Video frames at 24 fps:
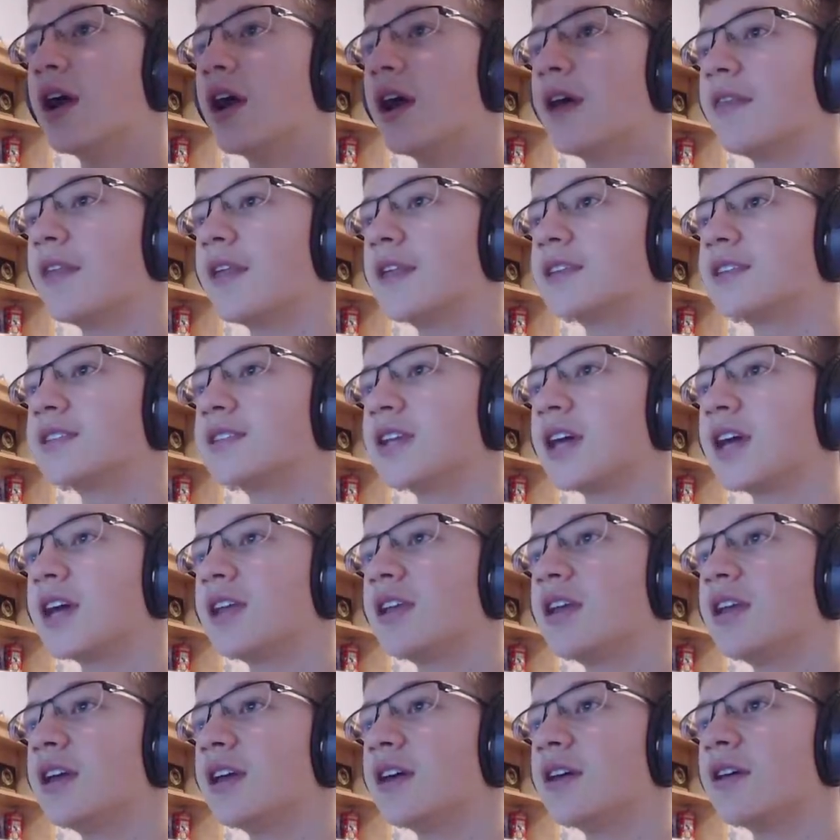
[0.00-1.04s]
and then
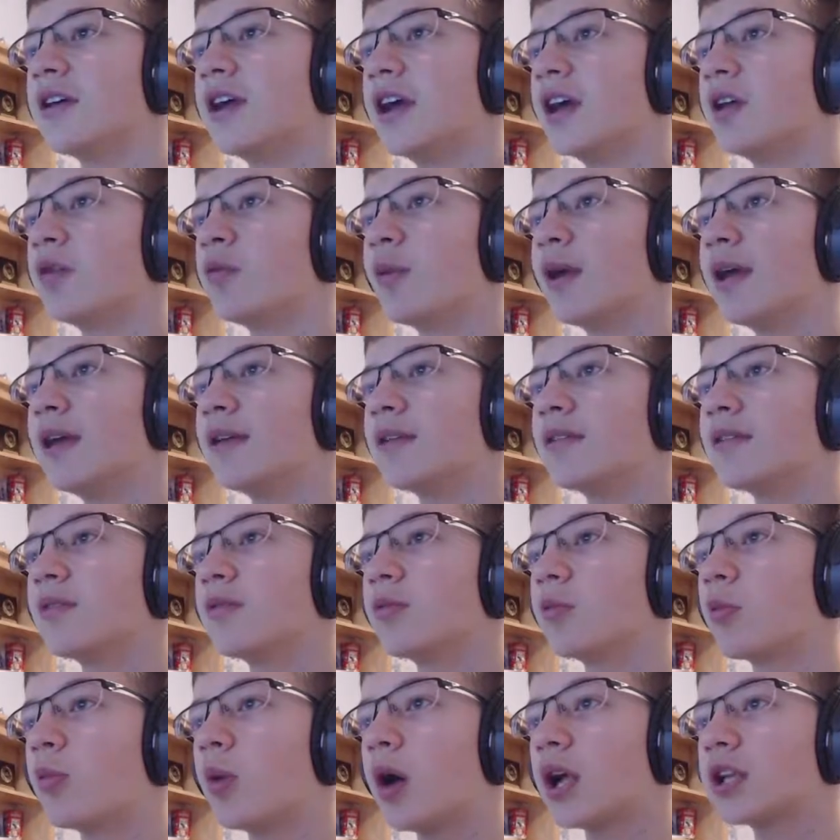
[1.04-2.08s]
stand here and wait,
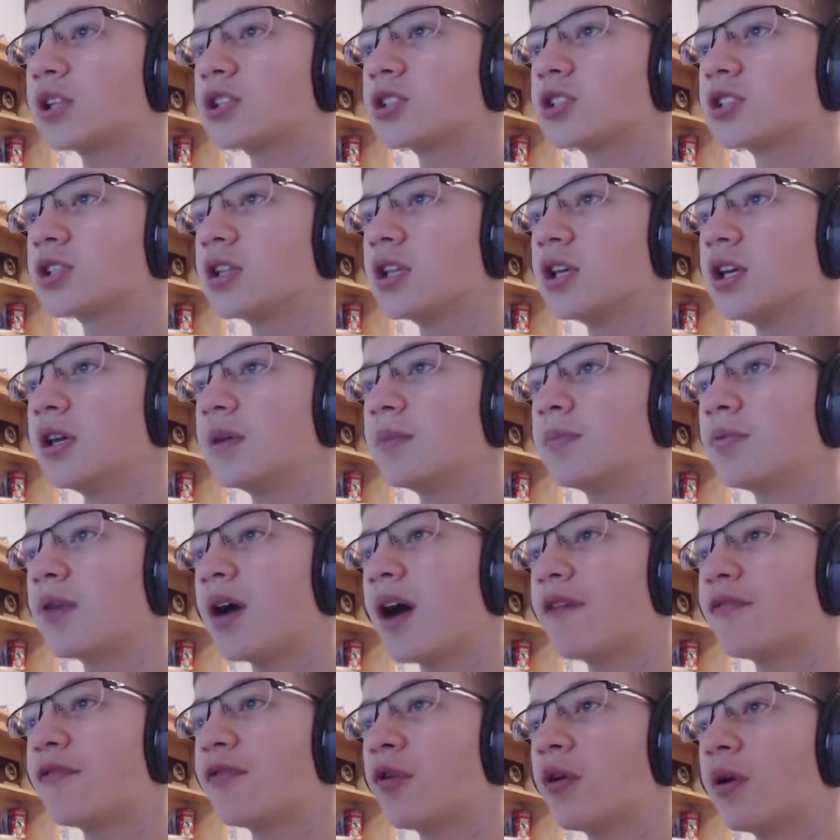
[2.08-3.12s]
watch the
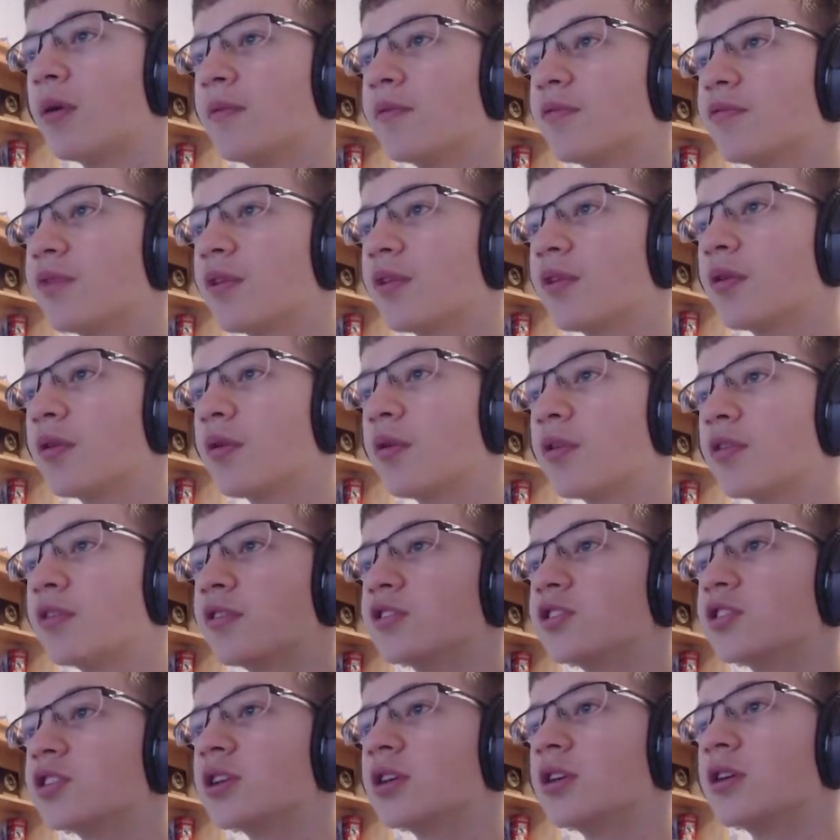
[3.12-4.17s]
platform from the
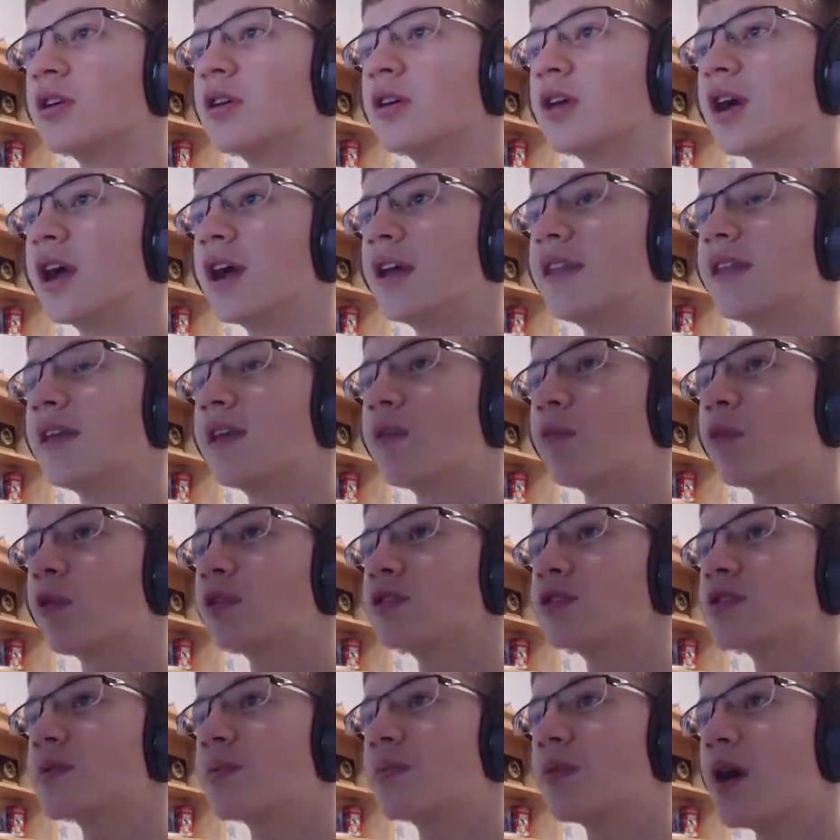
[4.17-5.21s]
orange, and then
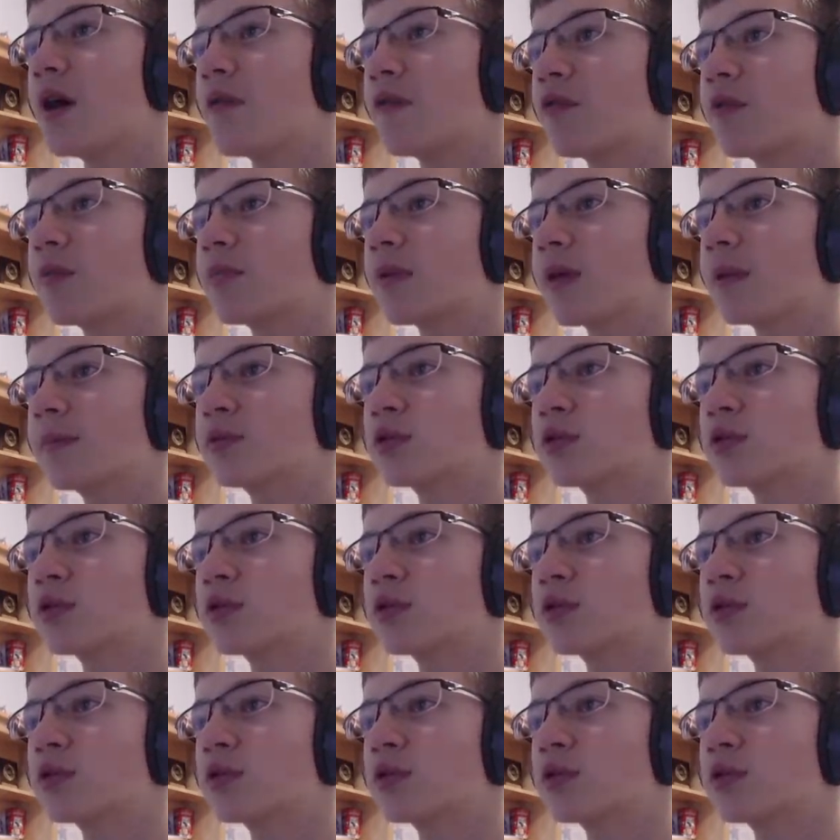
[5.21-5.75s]
once the platform comes